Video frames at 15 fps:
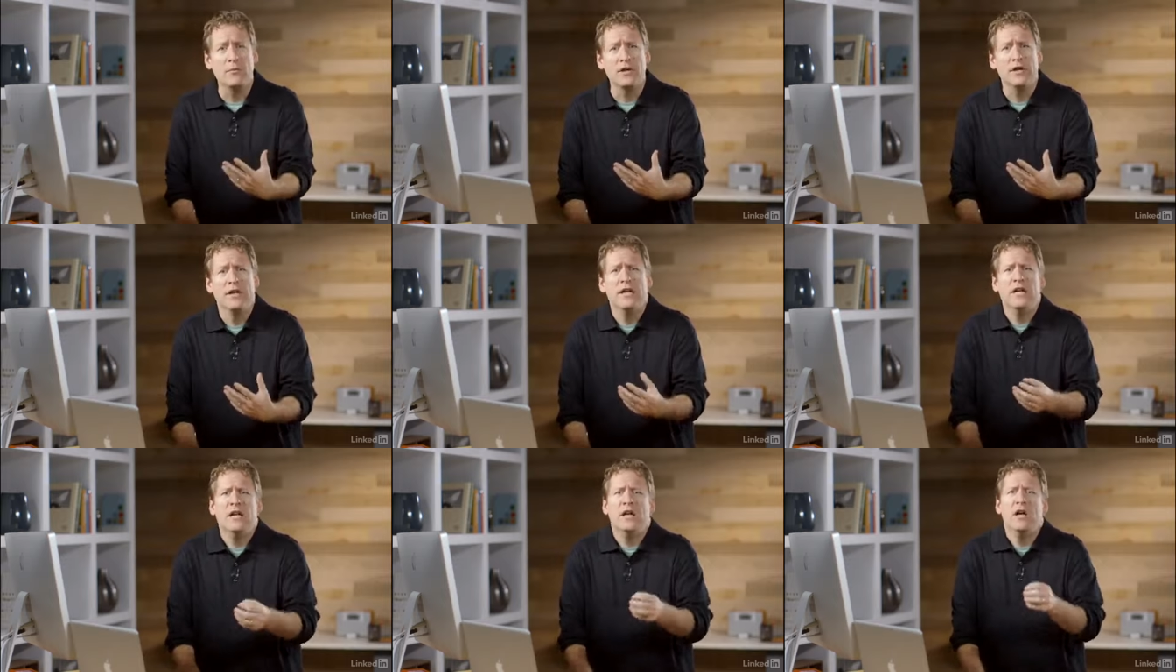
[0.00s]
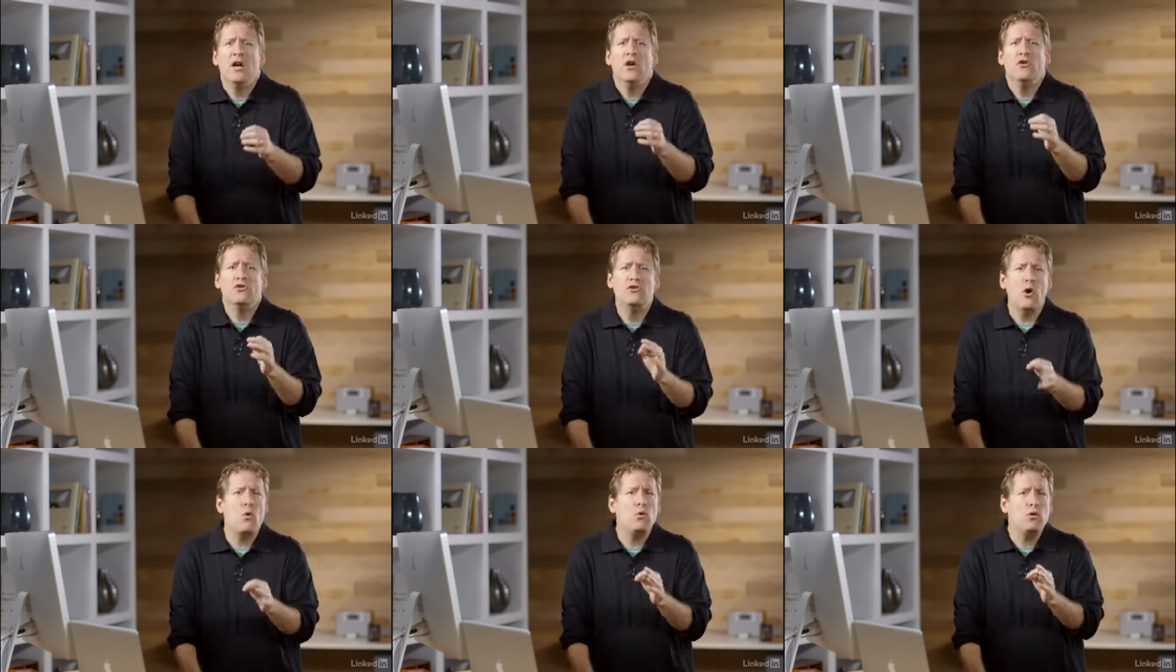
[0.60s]
But
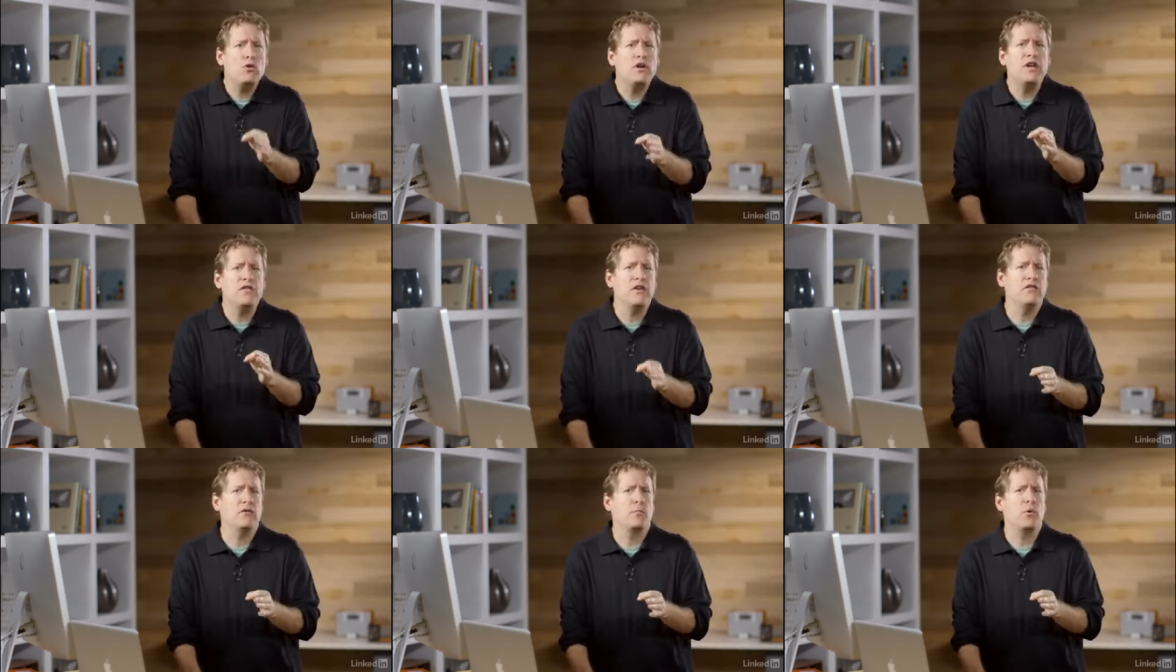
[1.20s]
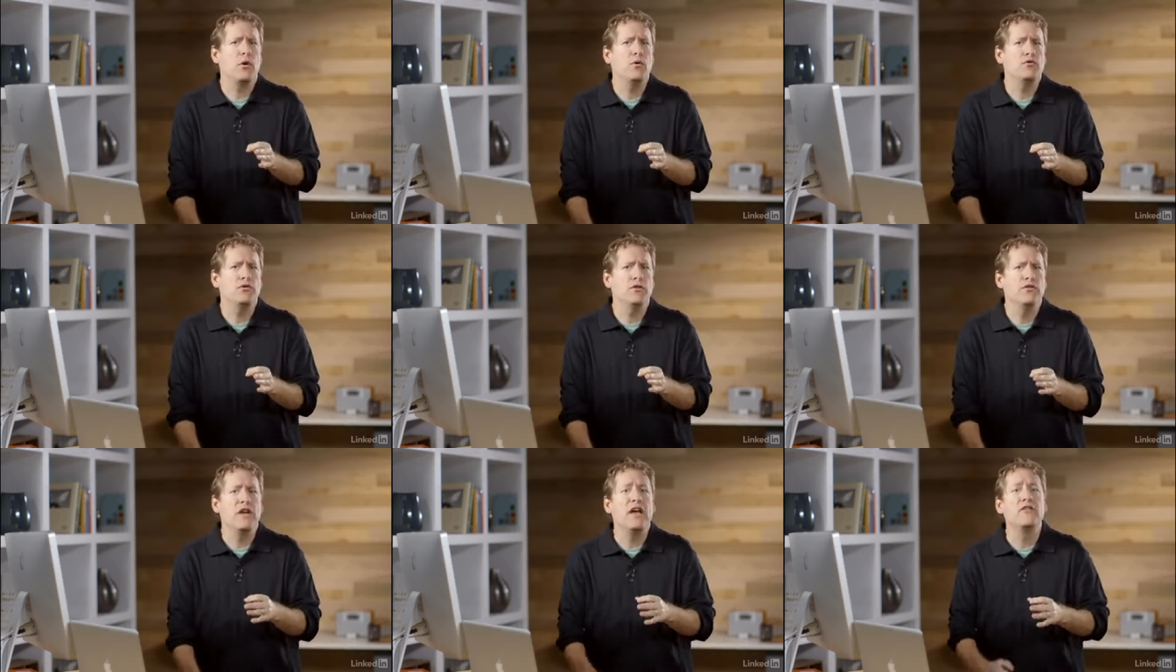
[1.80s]
don't look at these
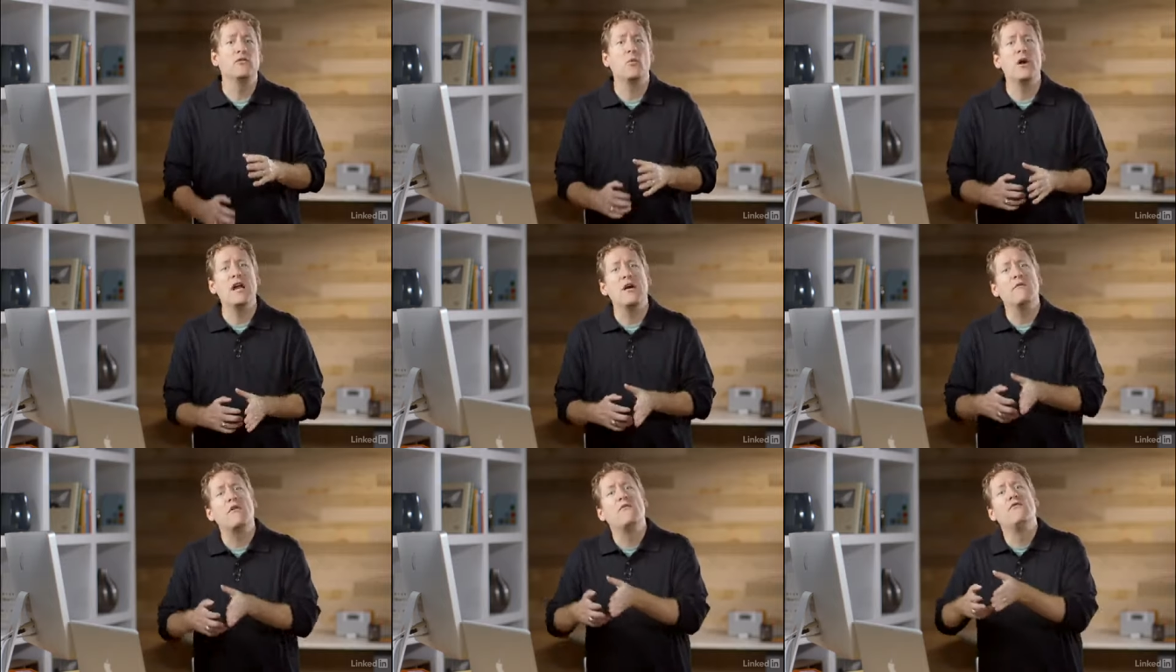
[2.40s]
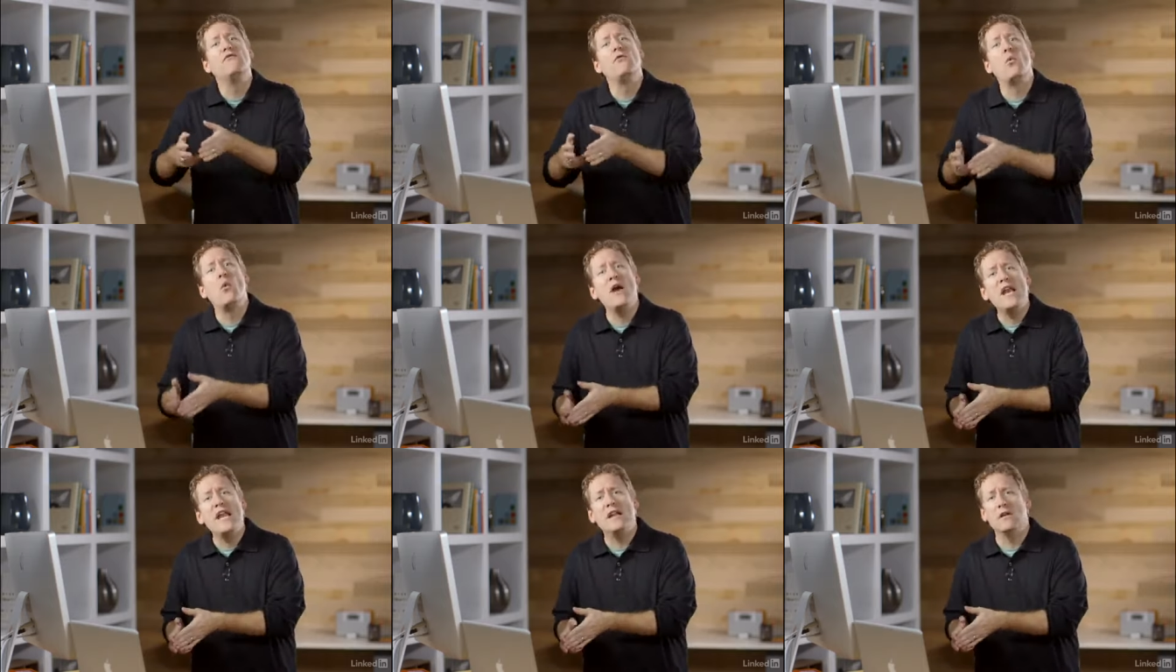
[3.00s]
approaches as a way of
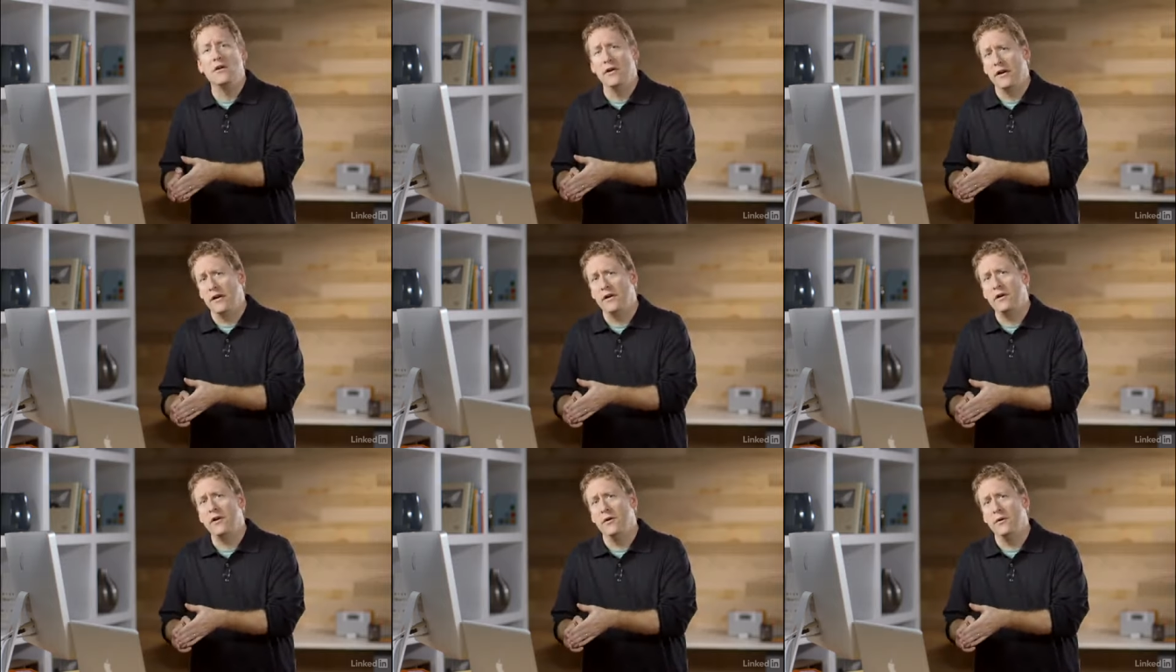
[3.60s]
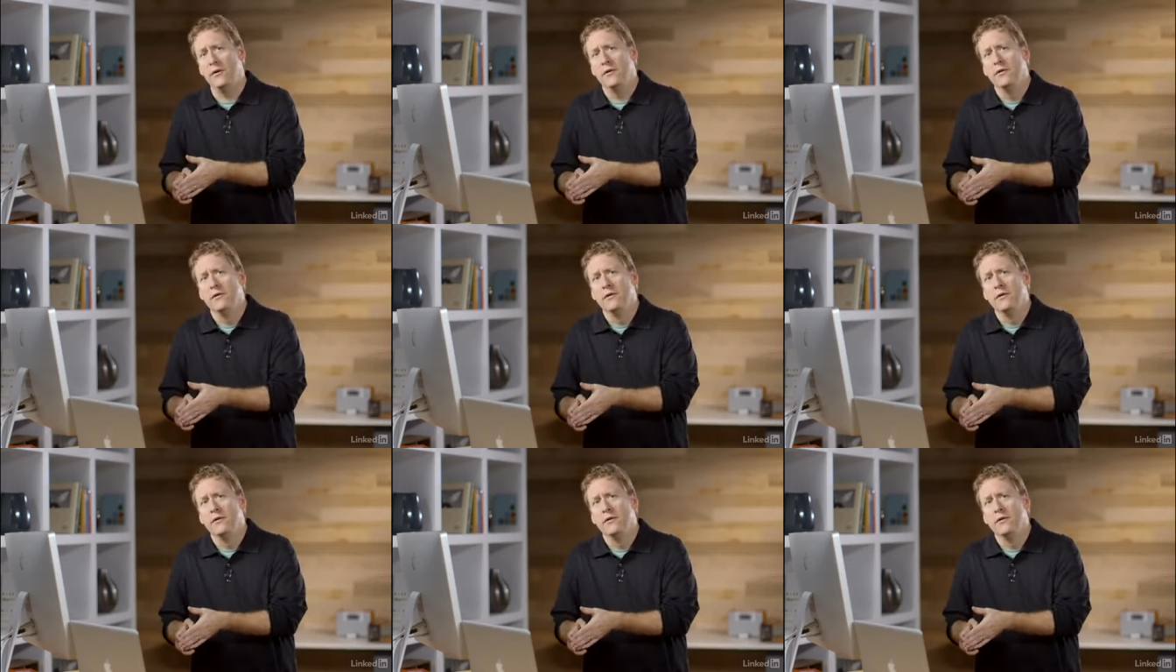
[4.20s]
avoiding learning to code.